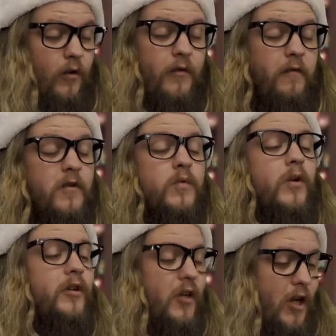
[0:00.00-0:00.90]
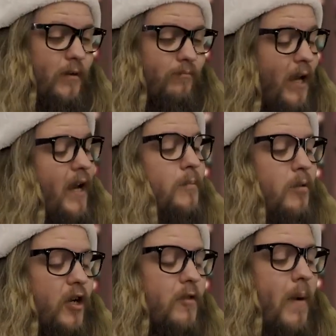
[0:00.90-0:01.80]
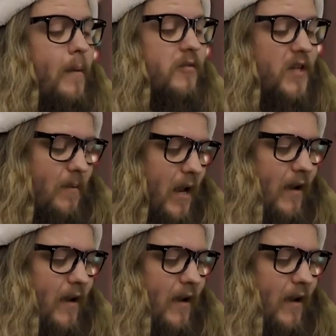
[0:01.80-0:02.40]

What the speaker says: I heard the food's really good, and a book of the Bible's named